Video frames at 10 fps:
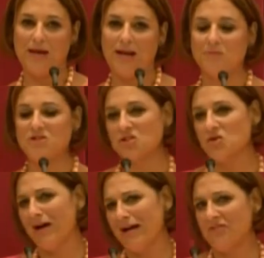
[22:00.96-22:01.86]
and I'm just
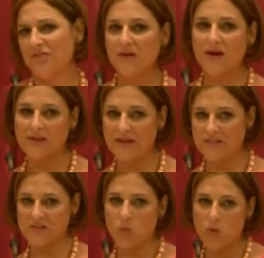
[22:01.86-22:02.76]
trying to figure out, like,
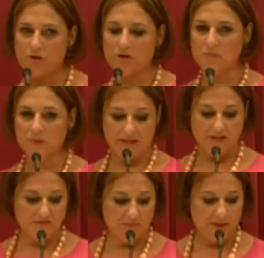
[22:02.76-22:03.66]
this weird
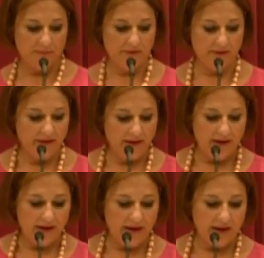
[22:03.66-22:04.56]
blend of people,
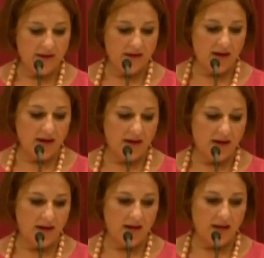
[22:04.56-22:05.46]
and
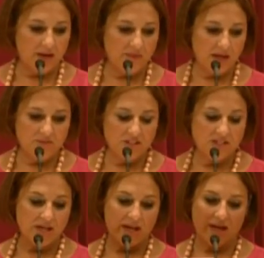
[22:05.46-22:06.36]
I am I'm just
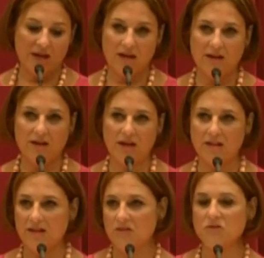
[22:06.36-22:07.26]
like,
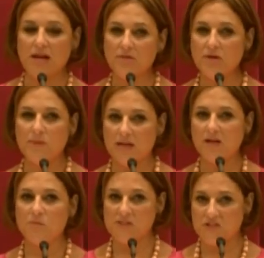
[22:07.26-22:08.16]
like, there's everybody
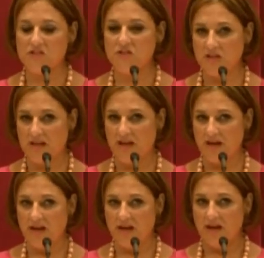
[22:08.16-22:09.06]
here but Snooki.
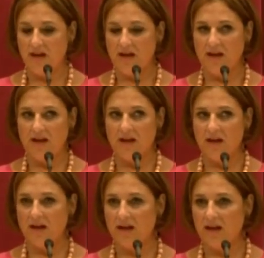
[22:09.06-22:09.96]

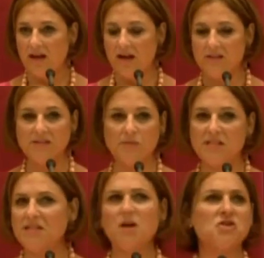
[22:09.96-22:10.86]
And
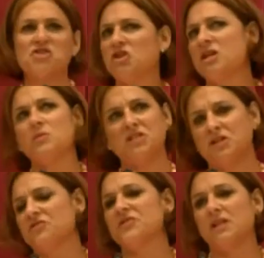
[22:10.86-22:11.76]
somebody's like, oh, Snooki was
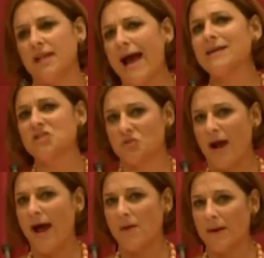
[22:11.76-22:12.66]
here for the last
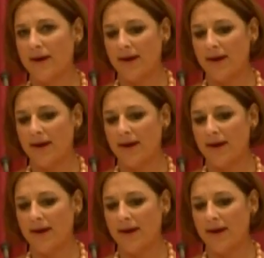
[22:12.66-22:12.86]
round.